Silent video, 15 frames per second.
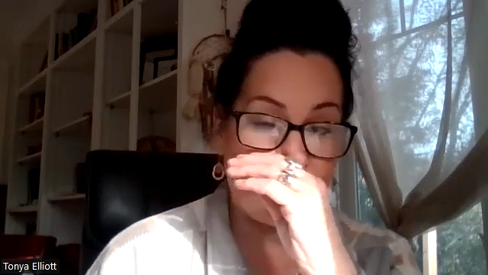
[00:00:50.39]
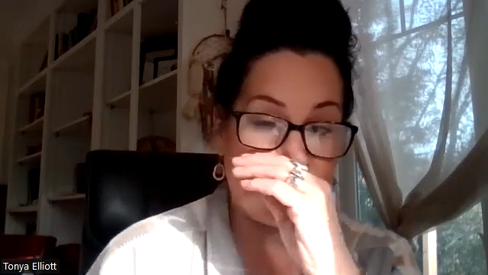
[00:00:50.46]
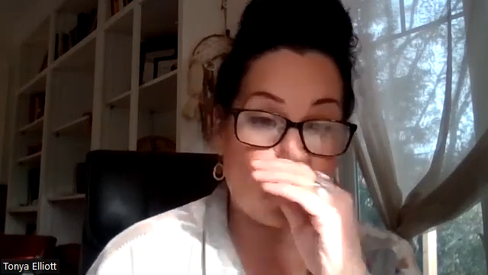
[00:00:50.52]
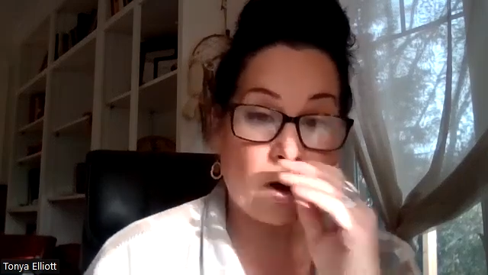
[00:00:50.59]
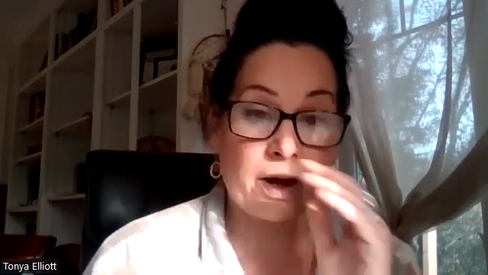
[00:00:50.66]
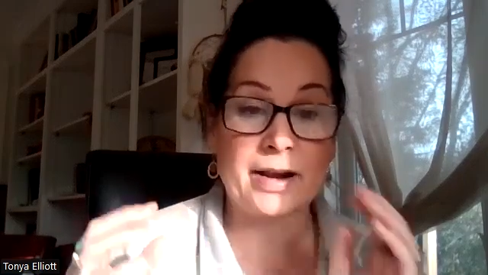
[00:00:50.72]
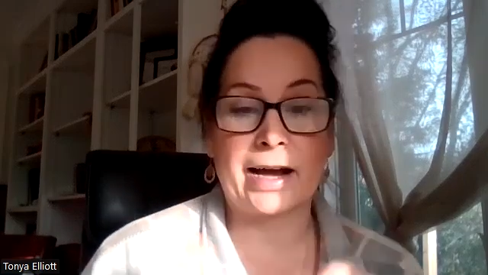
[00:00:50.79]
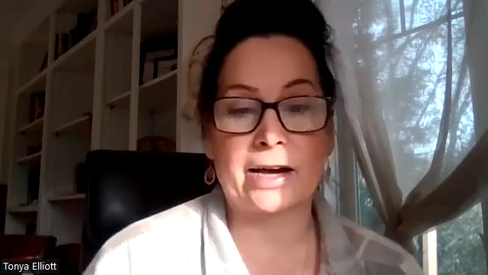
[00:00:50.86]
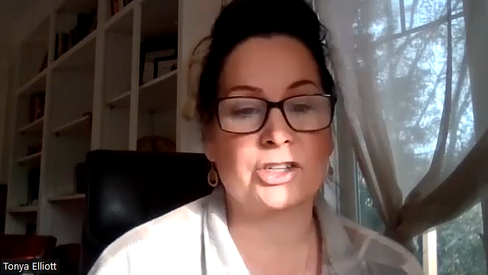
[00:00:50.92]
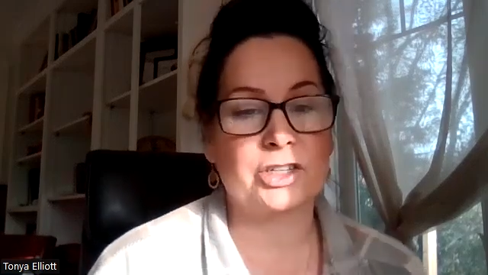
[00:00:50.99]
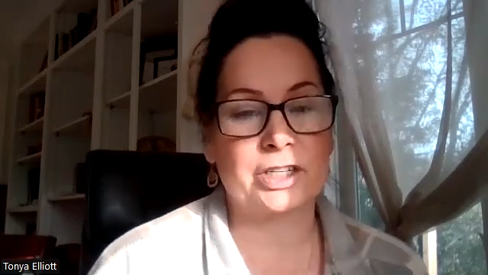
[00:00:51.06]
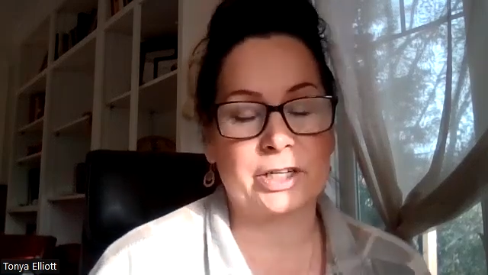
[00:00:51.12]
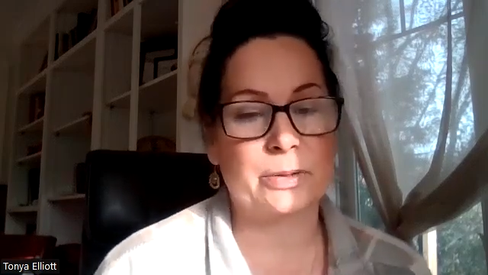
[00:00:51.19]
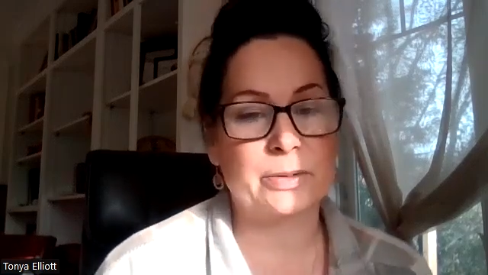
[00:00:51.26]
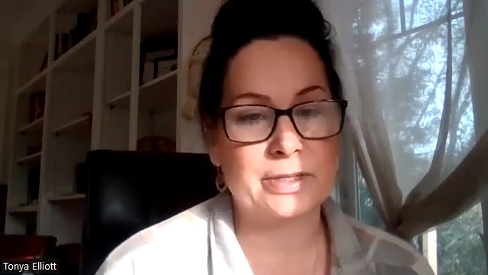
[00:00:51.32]
what
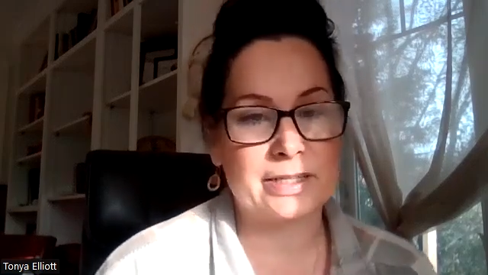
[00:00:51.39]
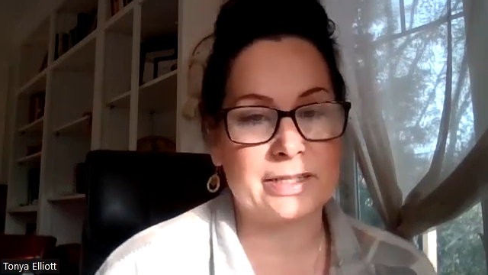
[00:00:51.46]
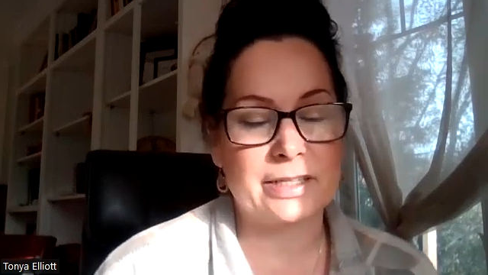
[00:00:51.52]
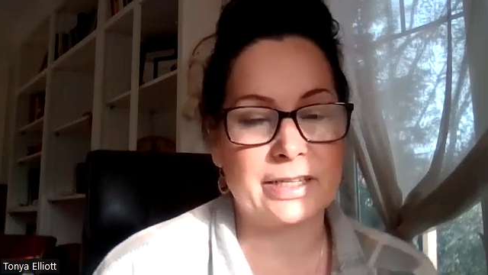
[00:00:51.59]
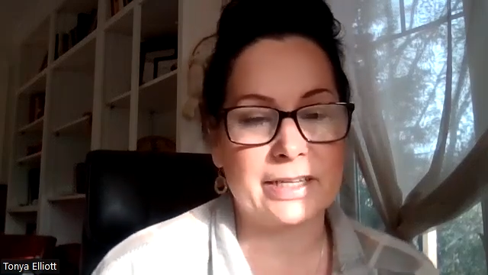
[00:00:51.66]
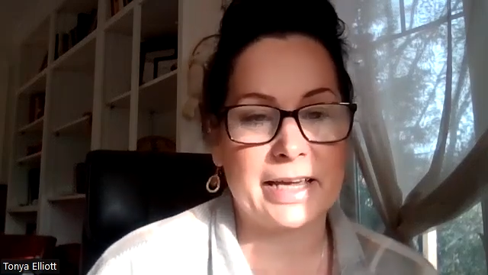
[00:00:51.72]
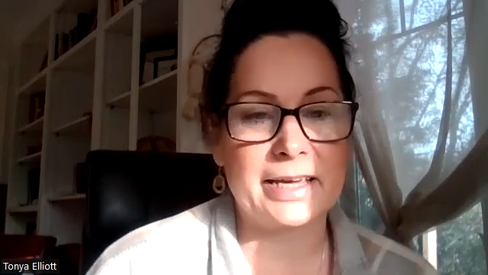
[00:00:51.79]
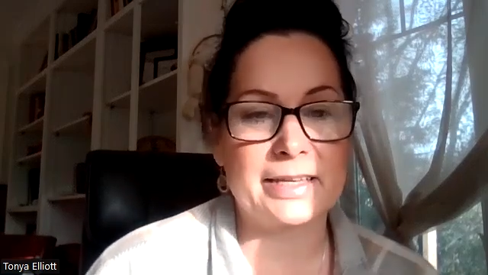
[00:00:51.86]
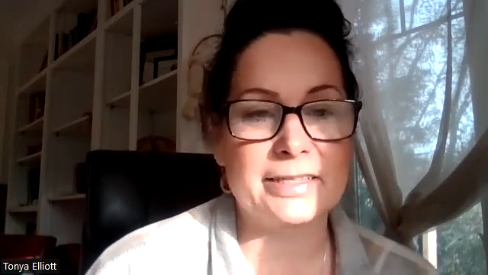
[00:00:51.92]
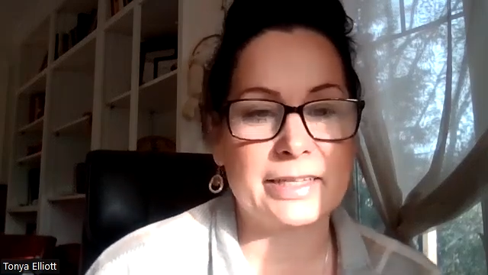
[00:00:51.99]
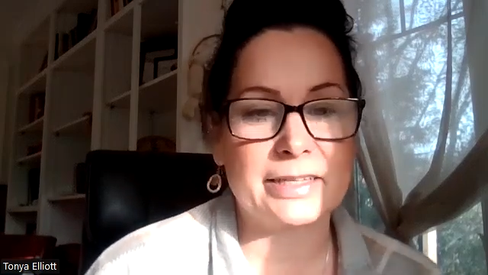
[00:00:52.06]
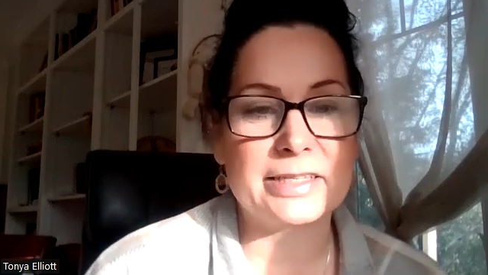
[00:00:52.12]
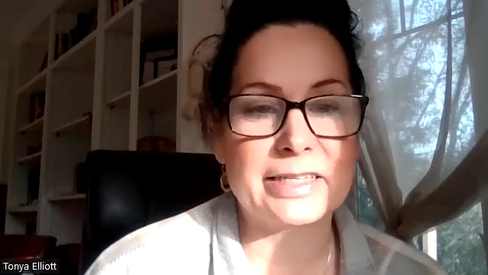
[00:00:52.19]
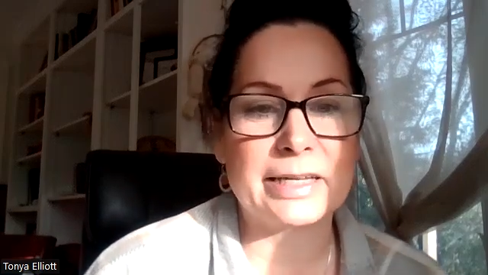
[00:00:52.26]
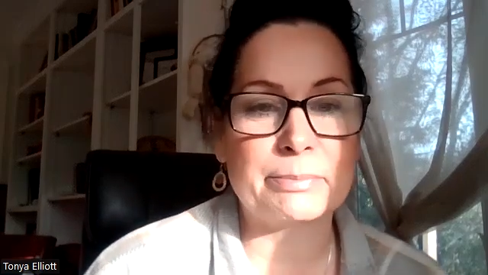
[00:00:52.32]
actually goes into the case
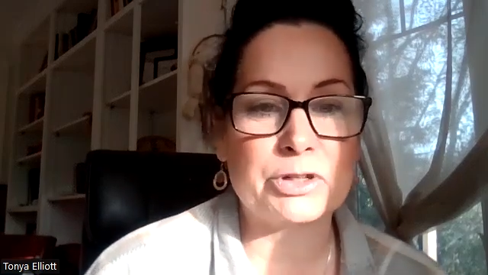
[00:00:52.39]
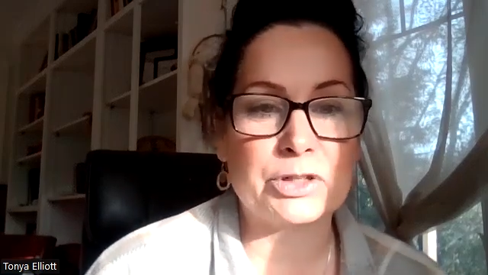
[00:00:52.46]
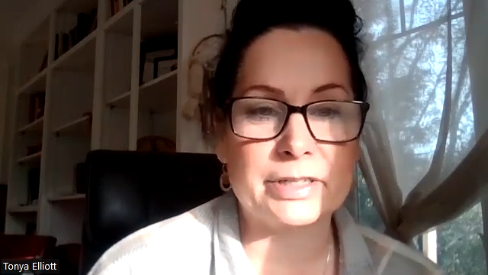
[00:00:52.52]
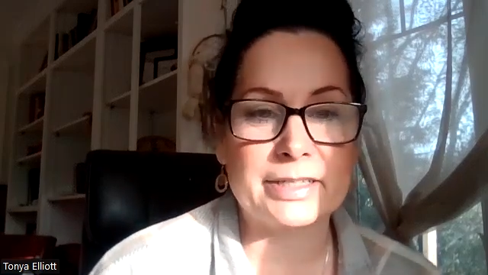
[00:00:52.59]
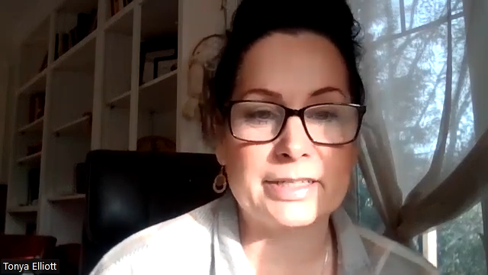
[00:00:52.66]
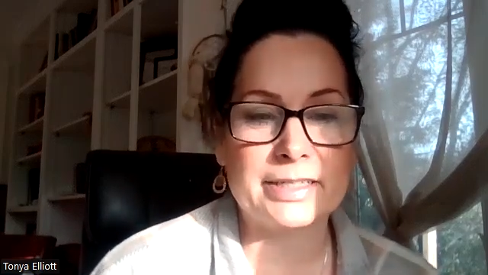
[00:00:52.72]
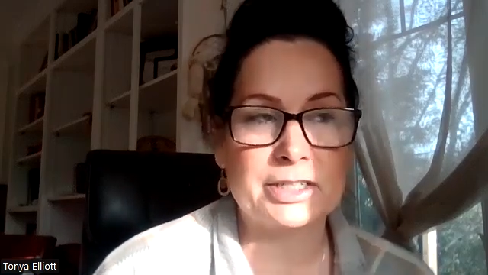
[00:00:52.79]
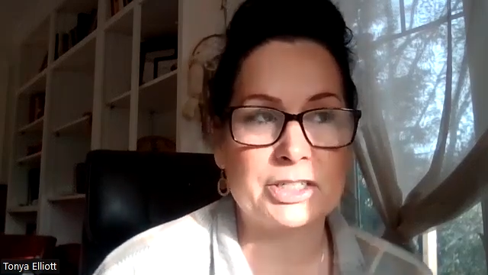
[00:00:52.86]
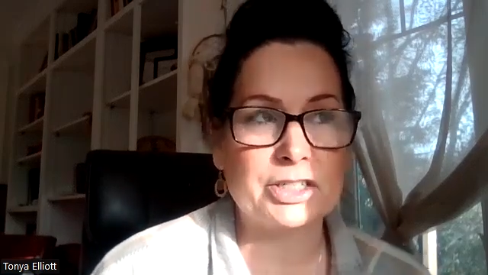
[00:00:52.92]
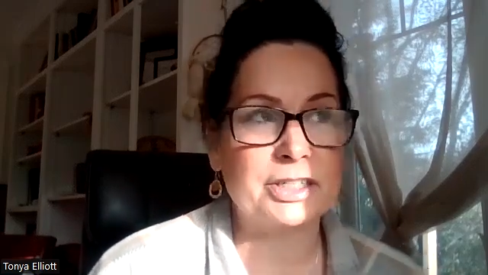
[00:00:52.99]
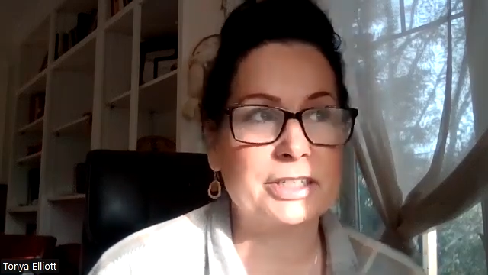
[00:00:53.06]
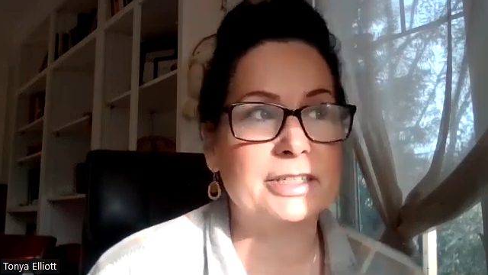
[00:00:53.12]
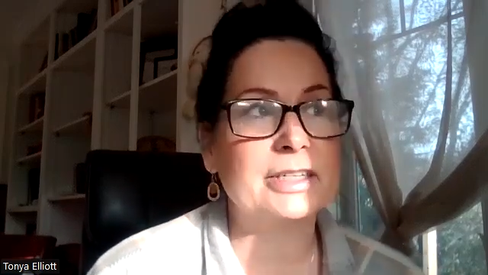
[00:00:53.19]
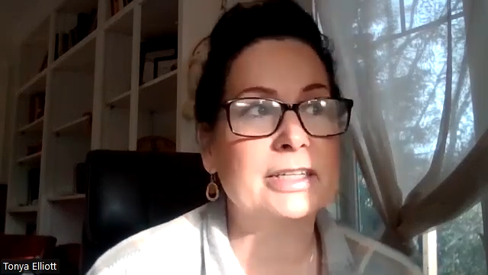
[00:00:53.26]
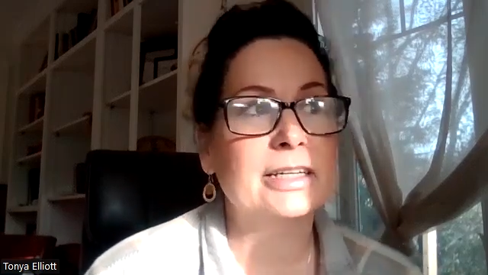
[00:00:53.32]

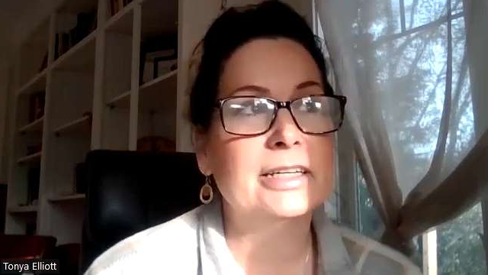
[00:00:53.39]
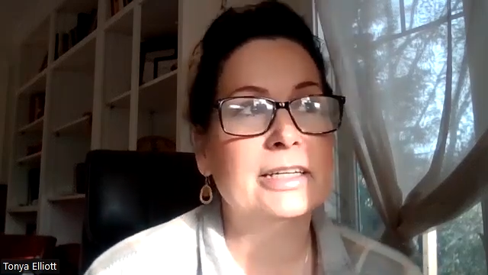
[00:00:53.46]
conceptualization.